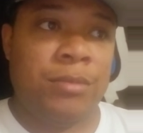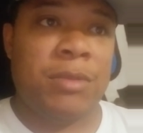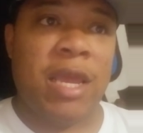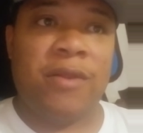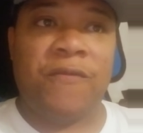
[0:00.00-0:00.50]

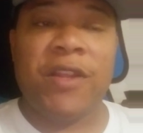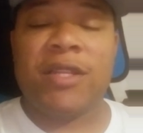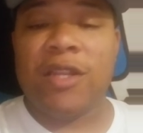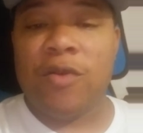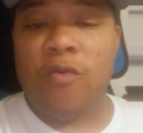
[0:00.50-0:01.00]
that
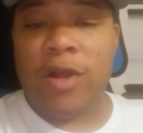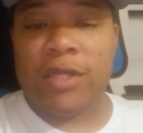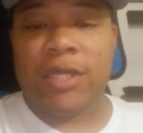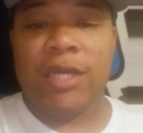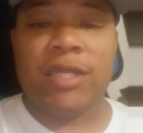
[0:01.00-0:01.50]
15 and one
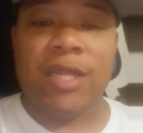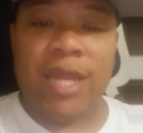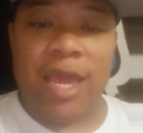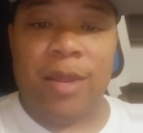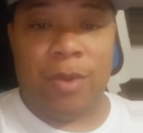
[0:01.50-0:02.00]
season and
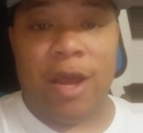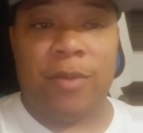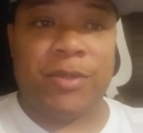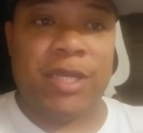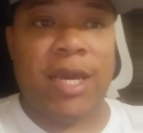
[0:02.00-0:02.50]
they
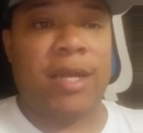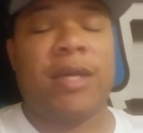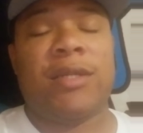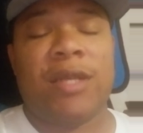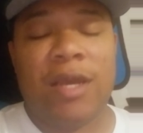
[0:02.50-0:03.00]
upset
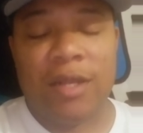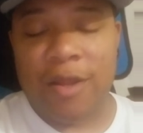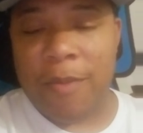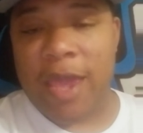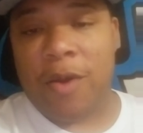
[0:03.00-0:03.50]
us to
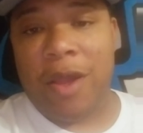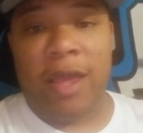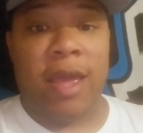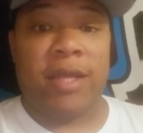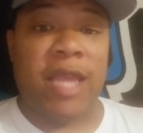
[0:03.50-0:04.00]
make
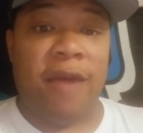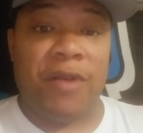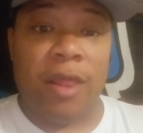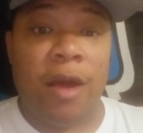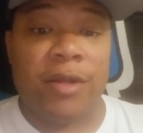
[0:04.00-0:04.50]
us have a
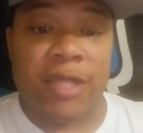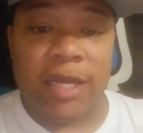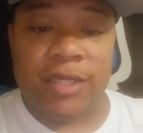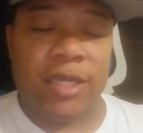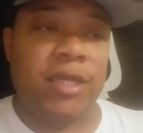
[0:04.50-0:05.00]
loss
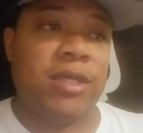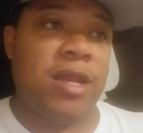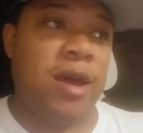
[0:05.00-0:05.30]
that season.